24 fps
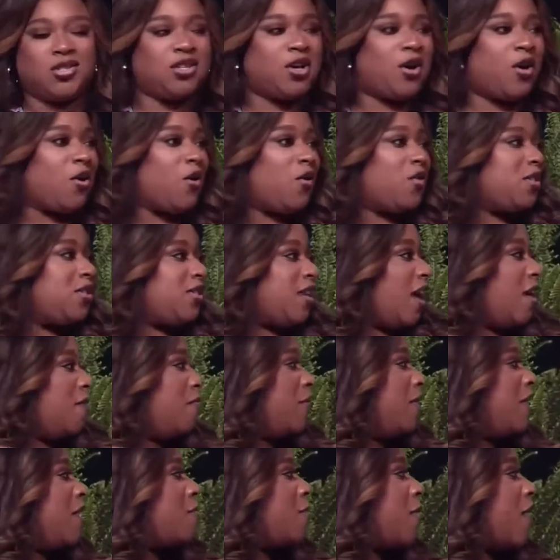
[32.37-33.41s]
So say
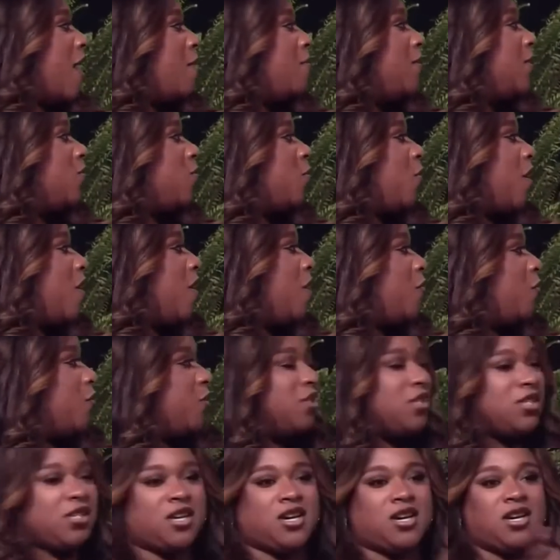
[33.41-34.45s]
me and mommy's word
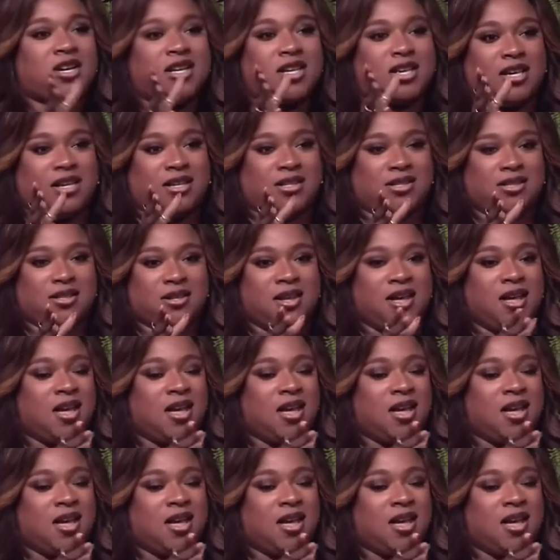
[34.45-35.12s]
was cookies.